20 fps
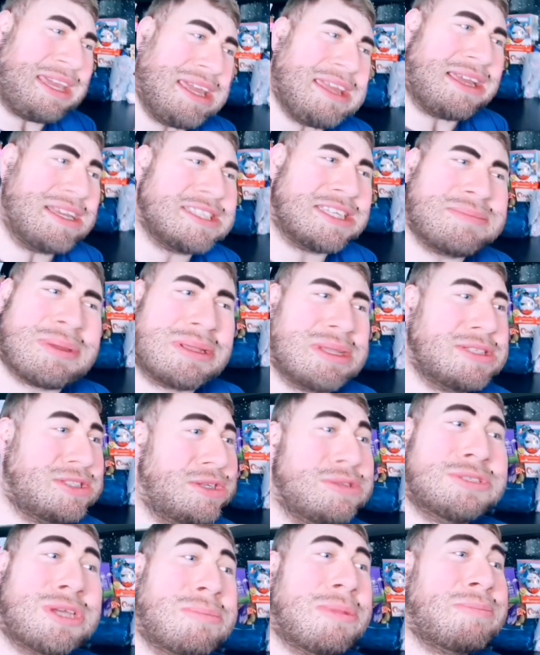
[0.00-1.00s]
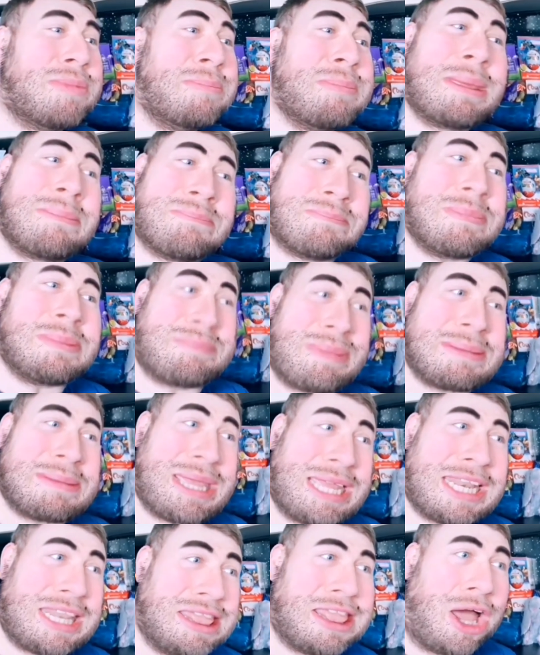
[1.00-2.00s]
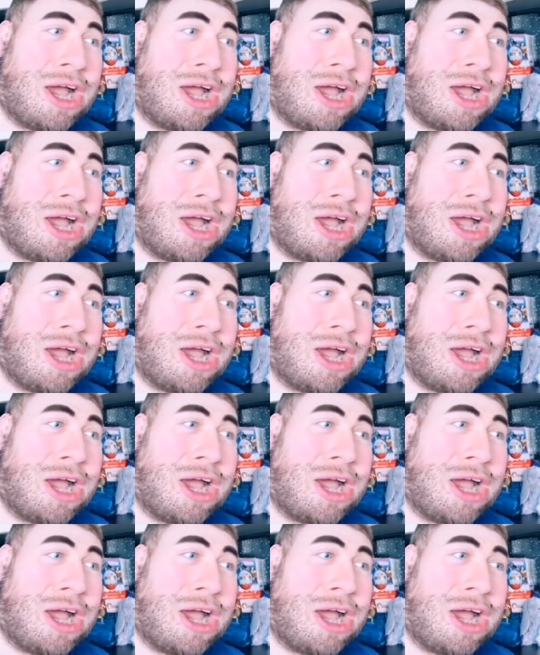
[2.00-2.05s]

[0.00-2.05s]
yes, well, well, some of them are quite a bit bigger than